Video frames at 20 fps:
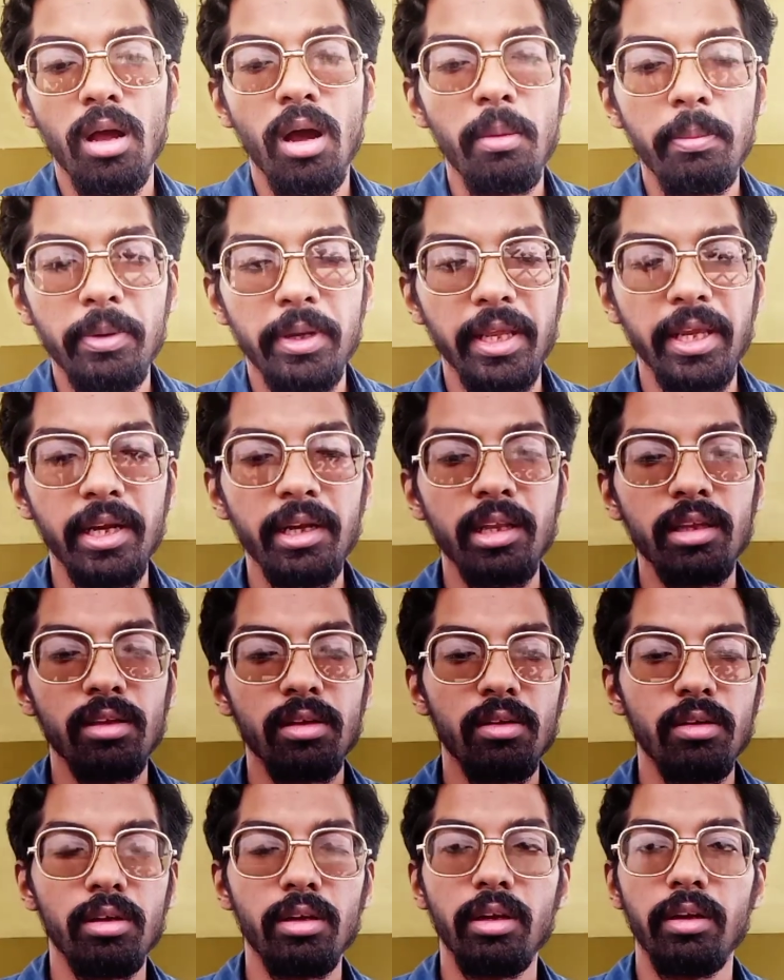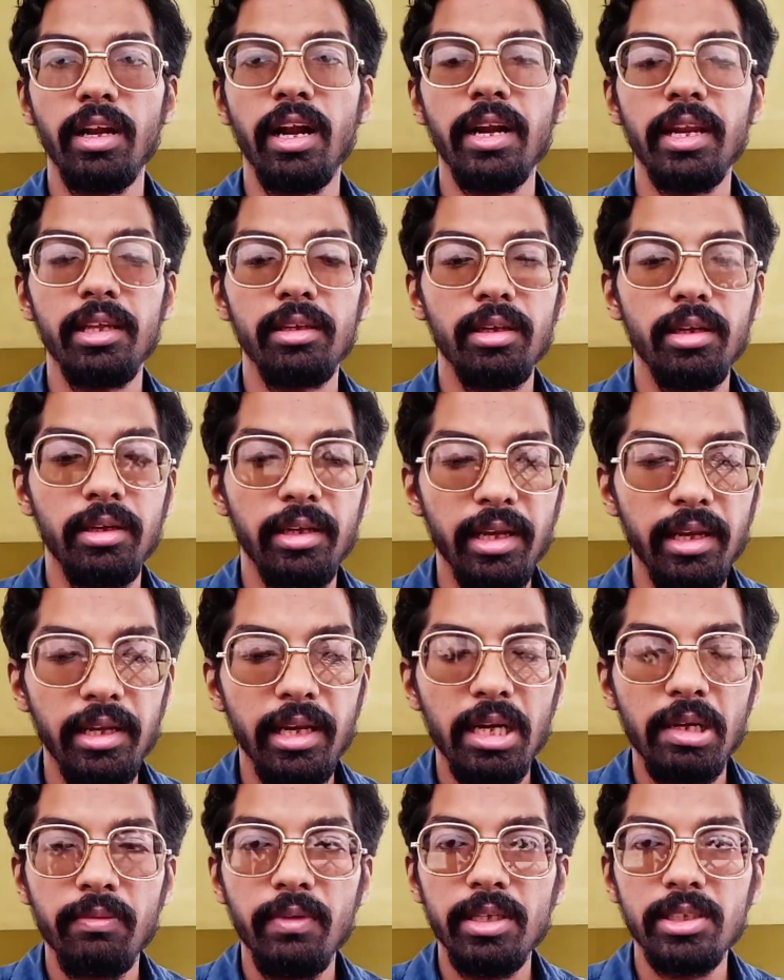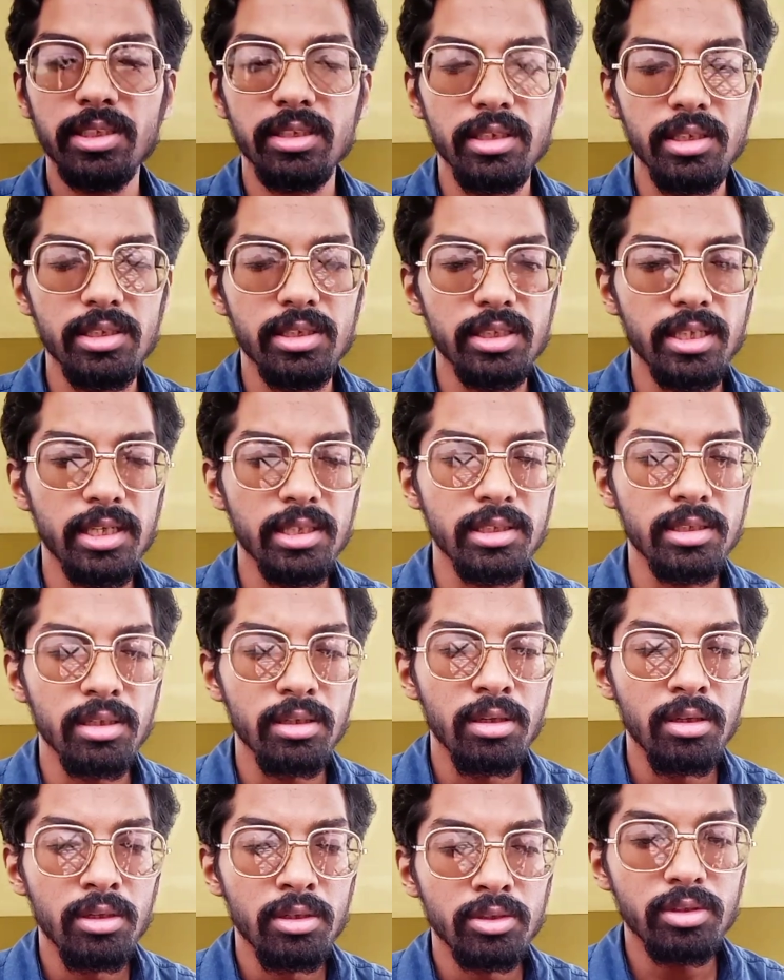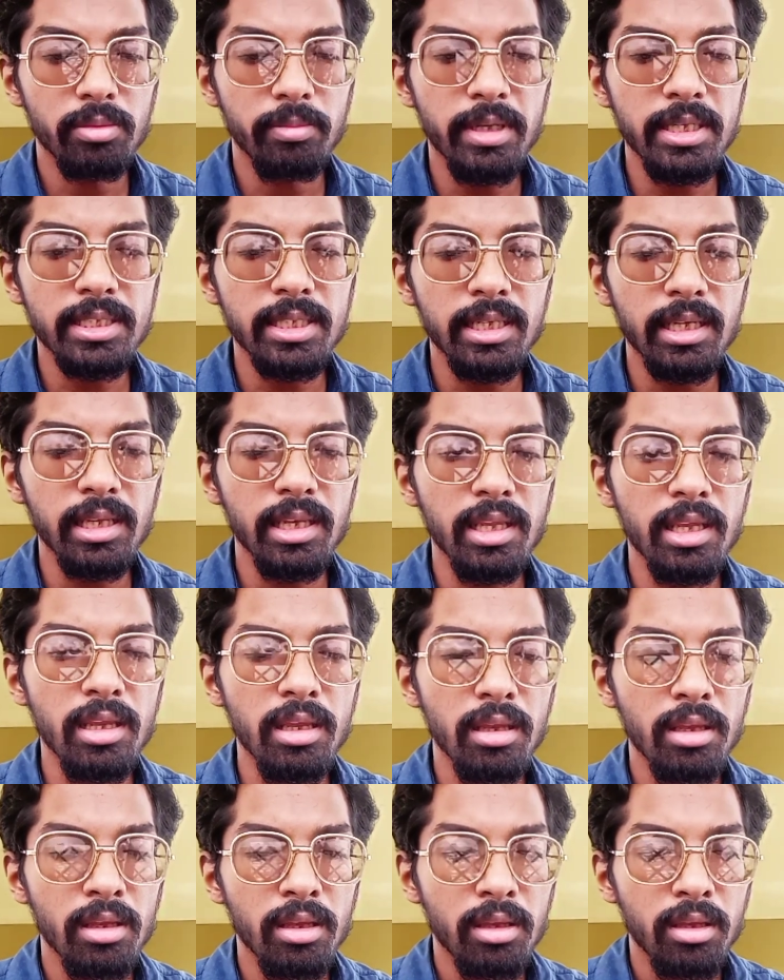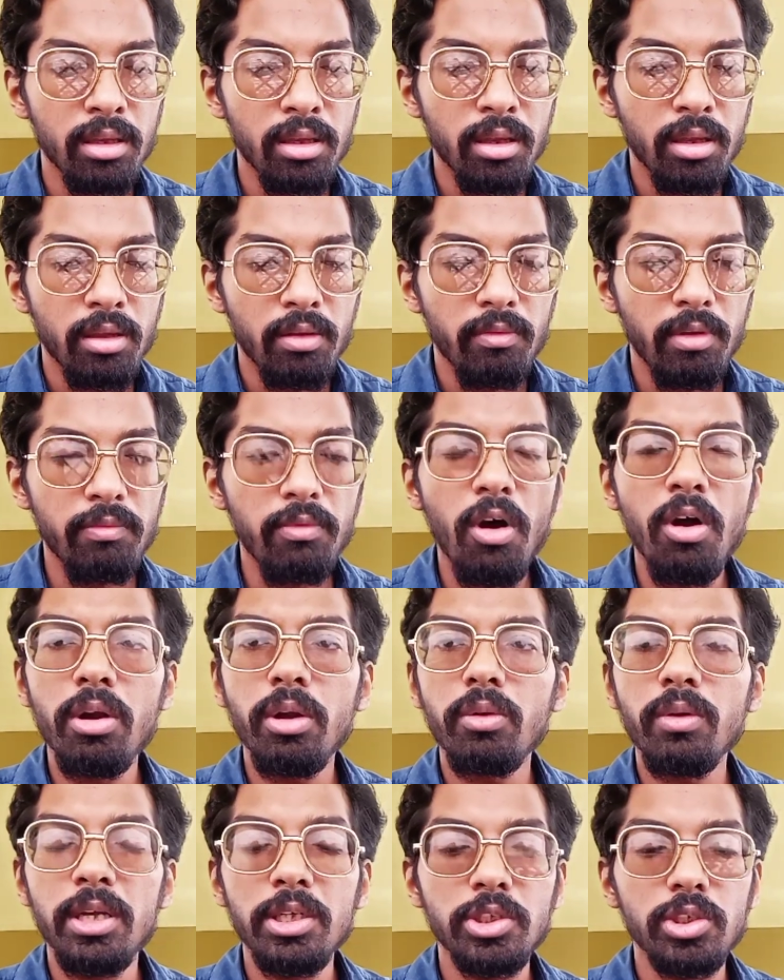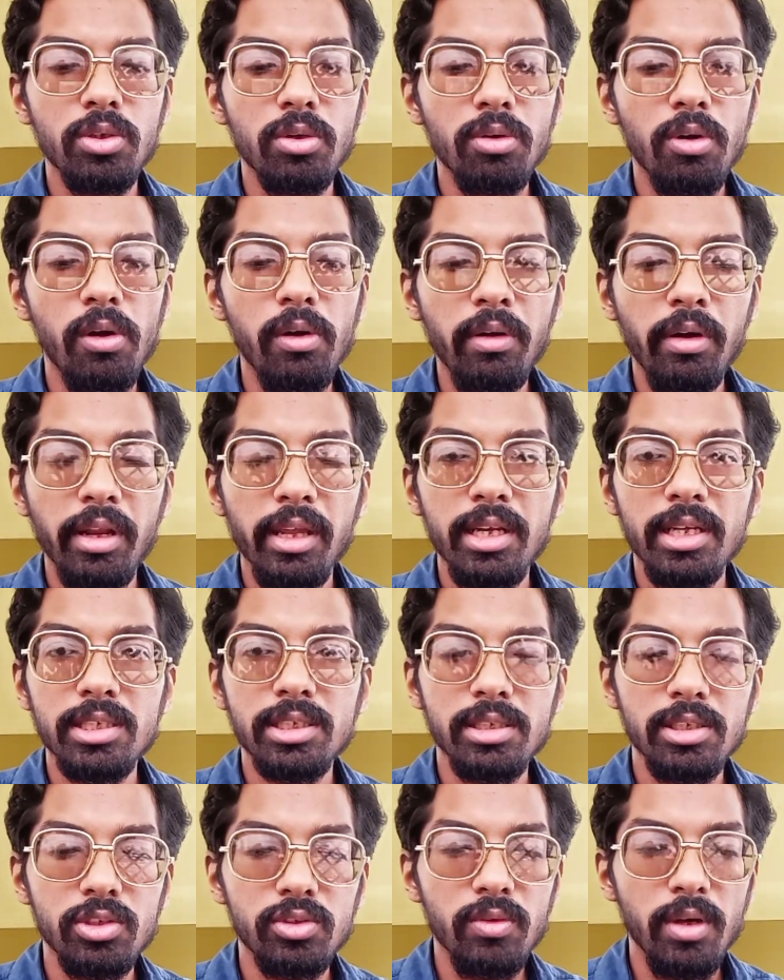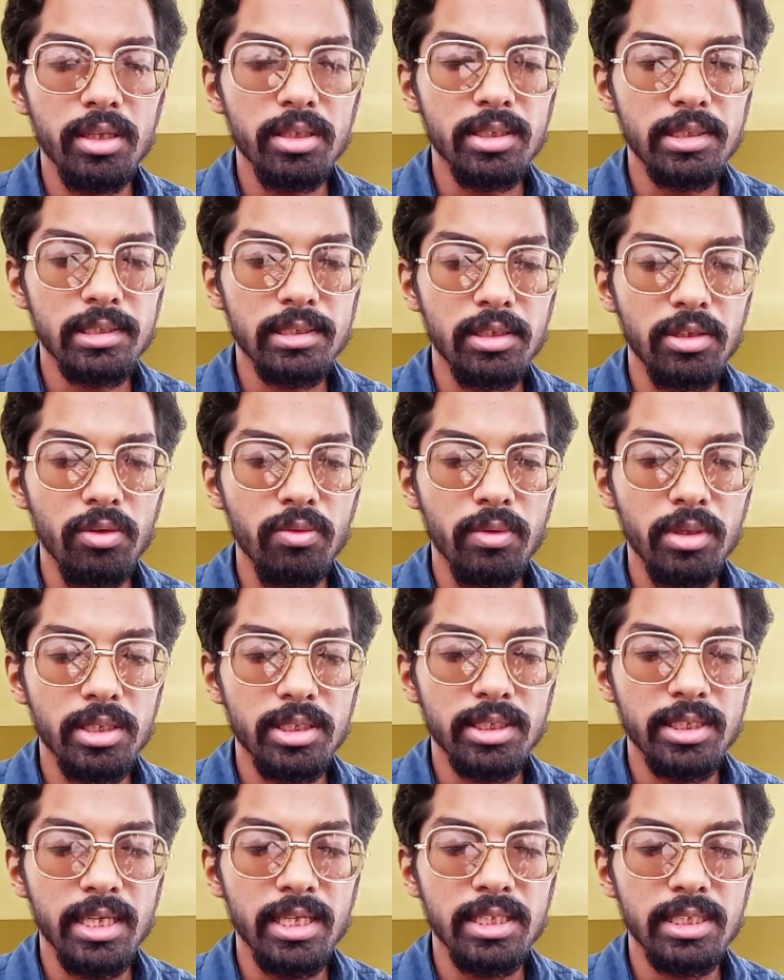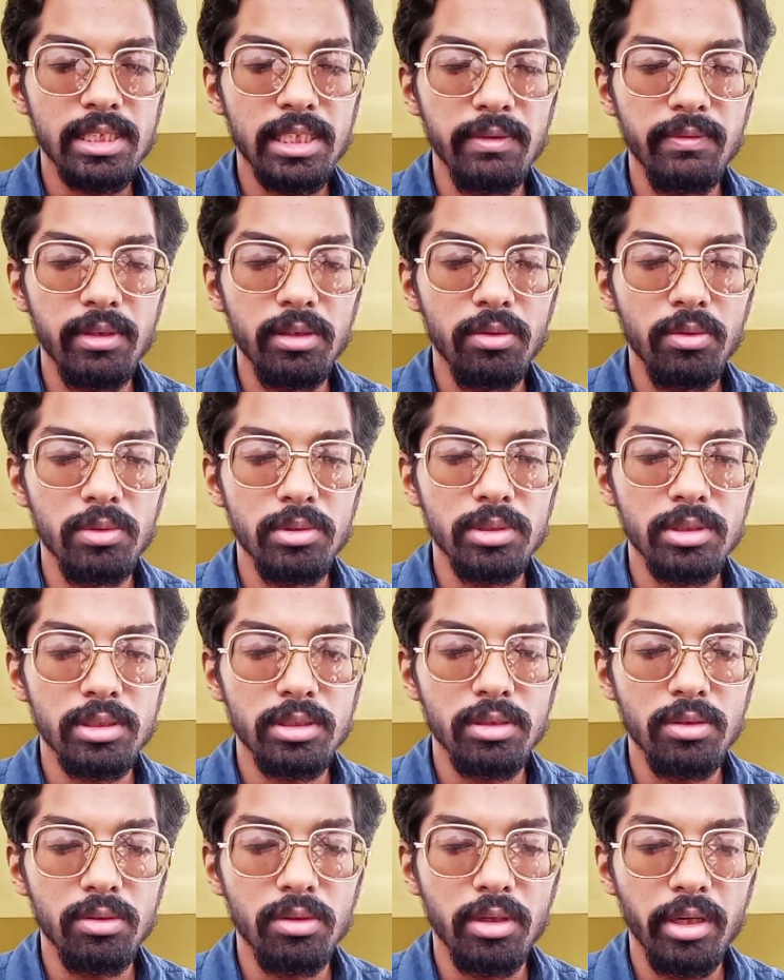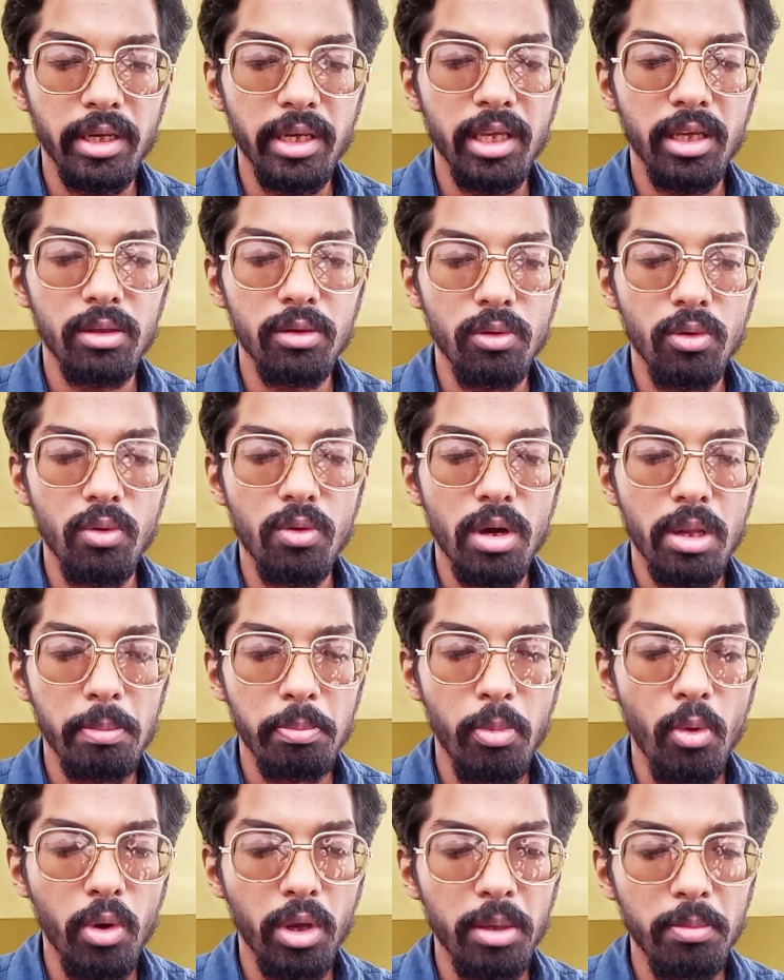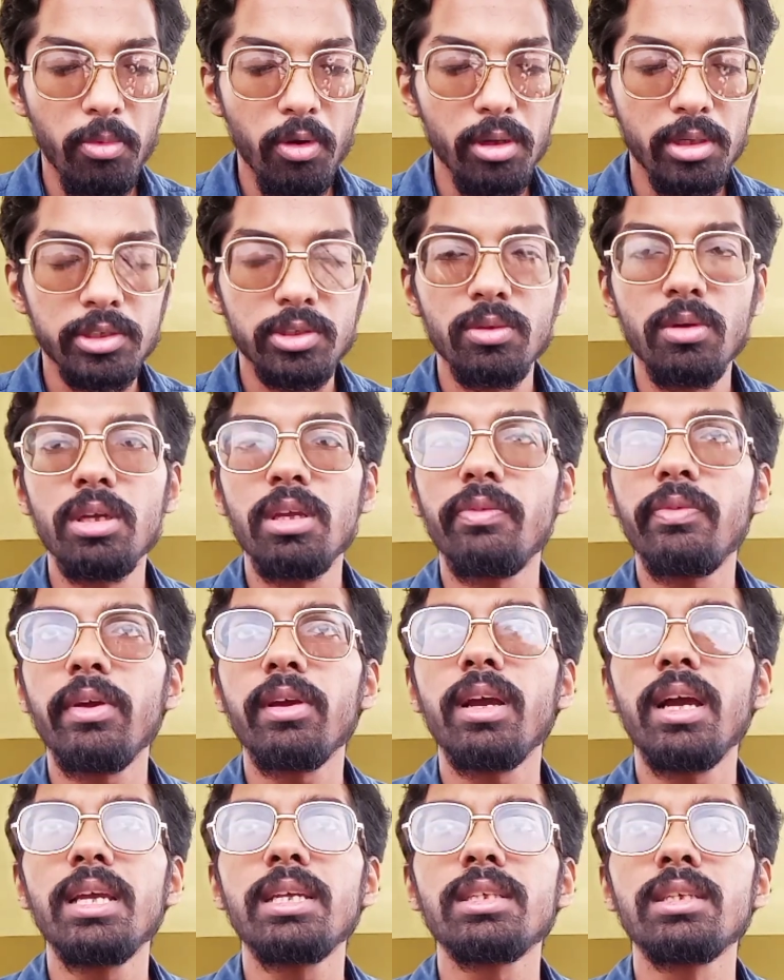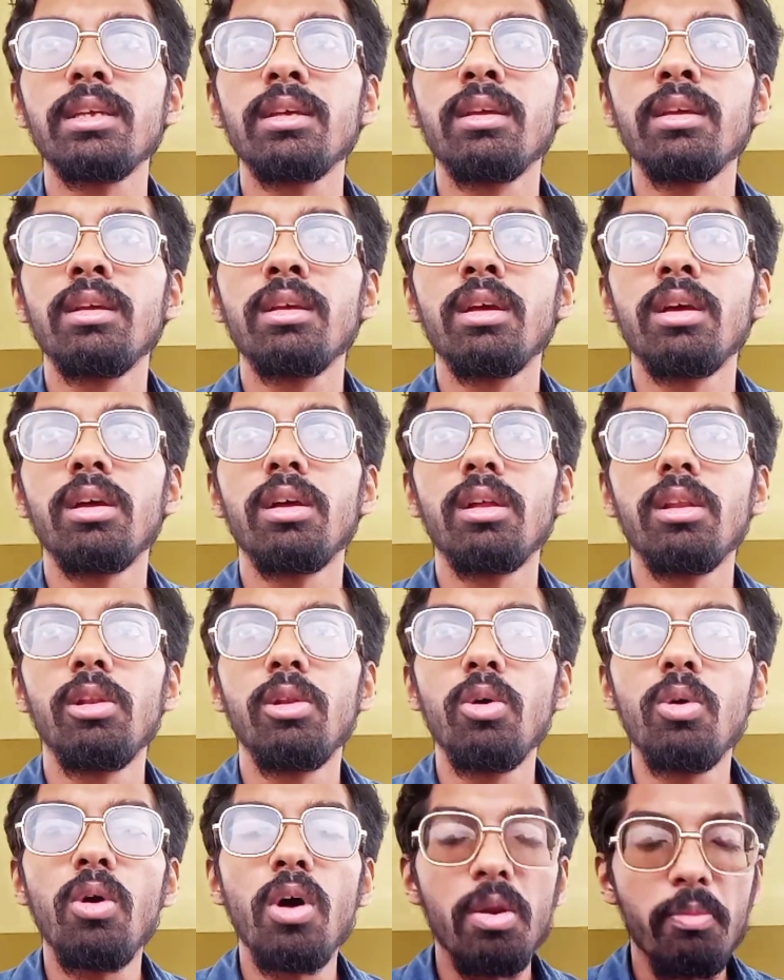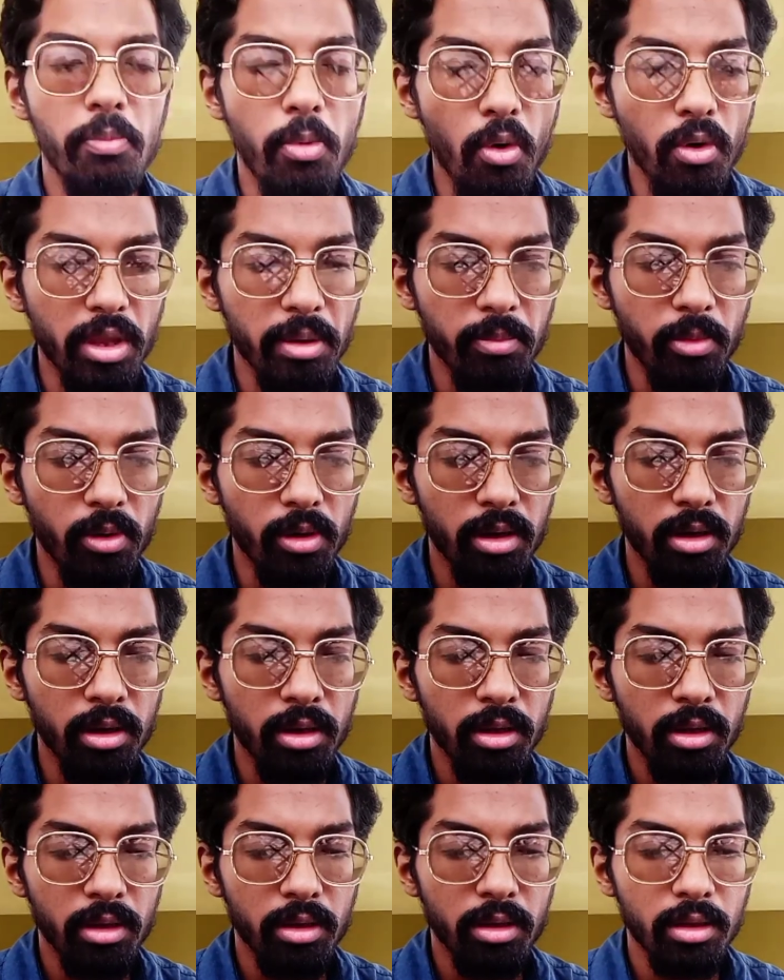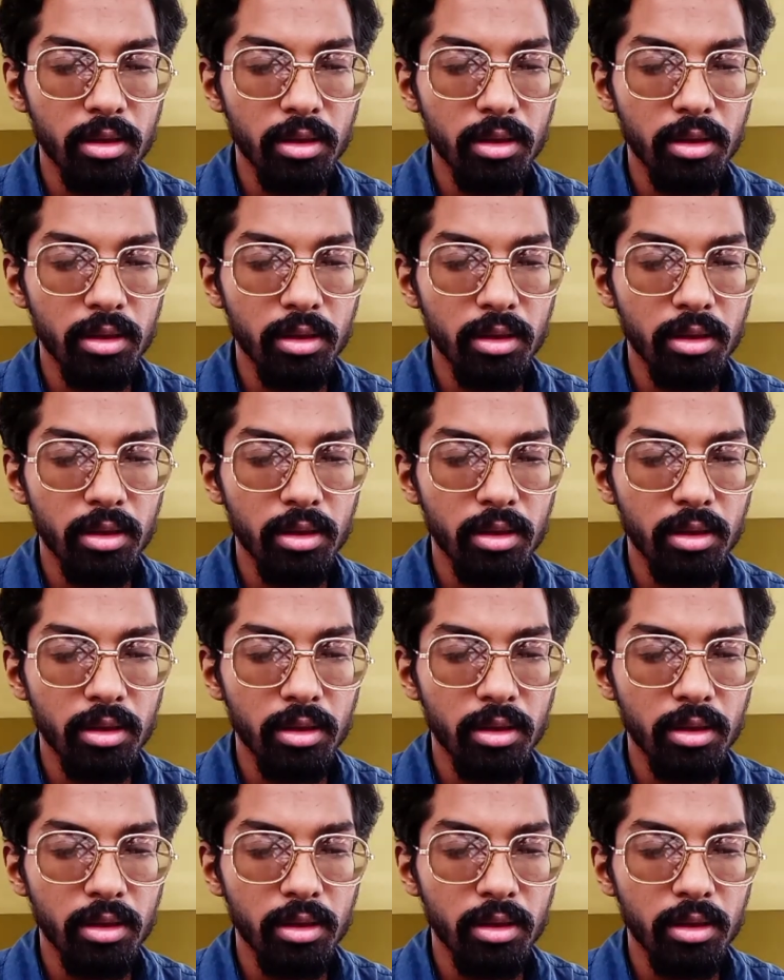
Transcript: update regarding the Daily Adventure Incense. So basically we want to ensure all trainers enjoy this new incense, even those running low on Pokeball. So if you guys low on Pokeball